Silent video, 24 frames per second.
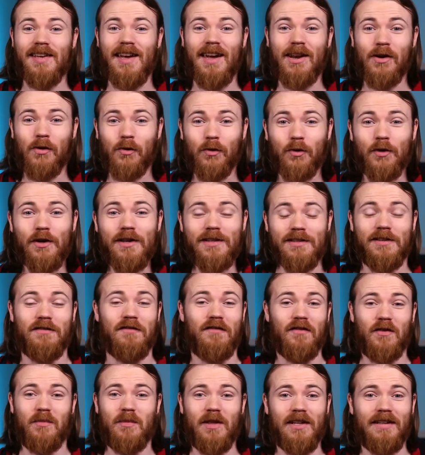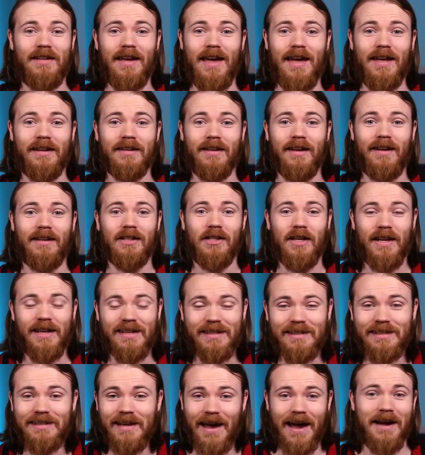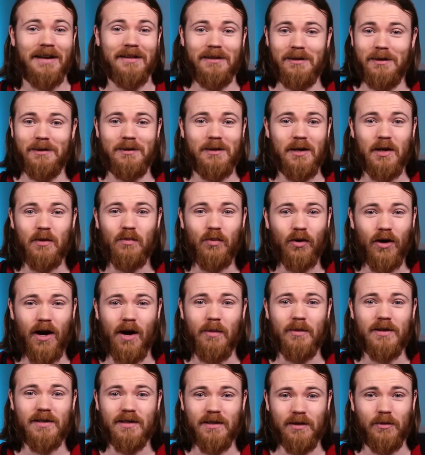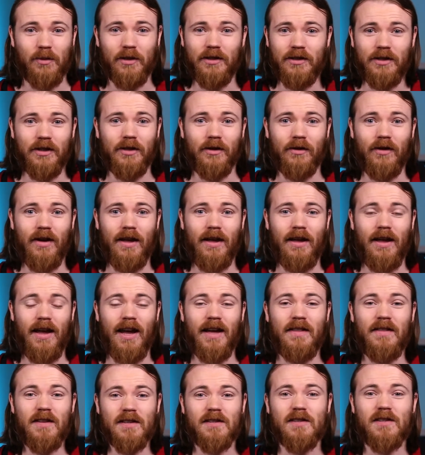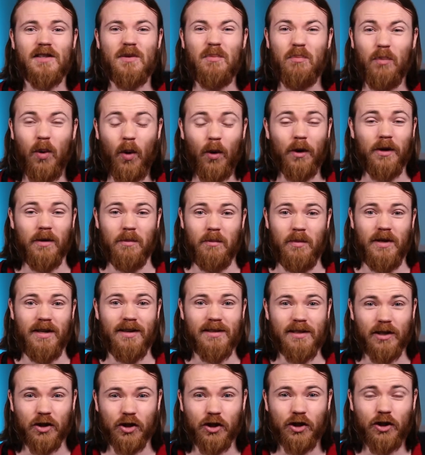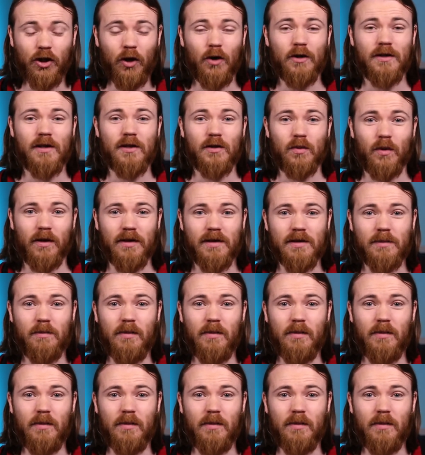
had risen from the dead, exactly as he had promised he would do. And this is important because it shows us what his